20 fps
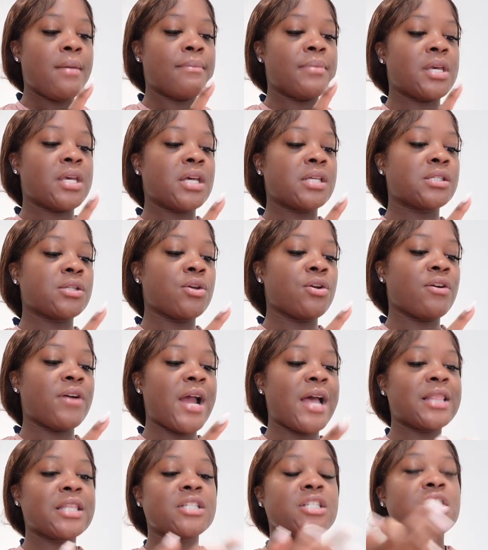because
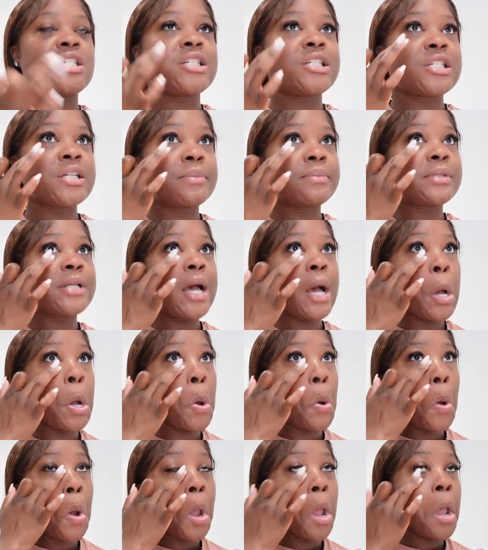Curology shipped
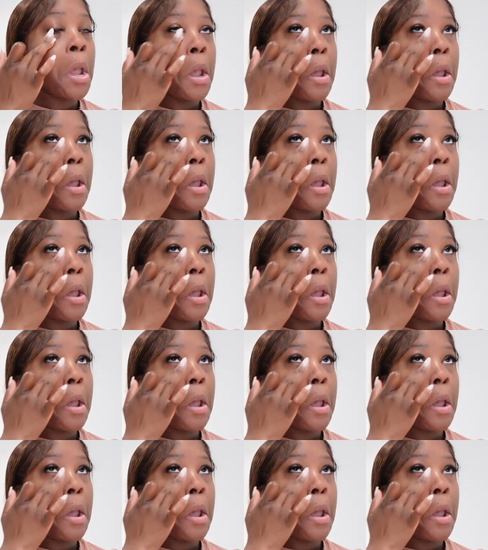out